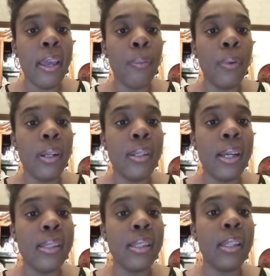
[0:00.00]
And what it
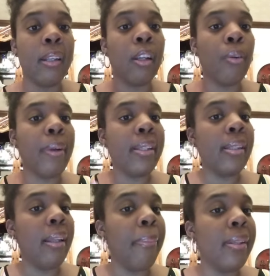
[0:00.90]
does is it
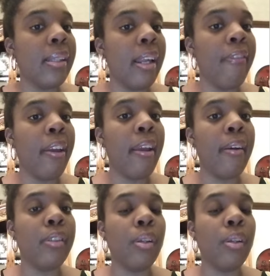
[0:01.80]
creates slip inside of your hair.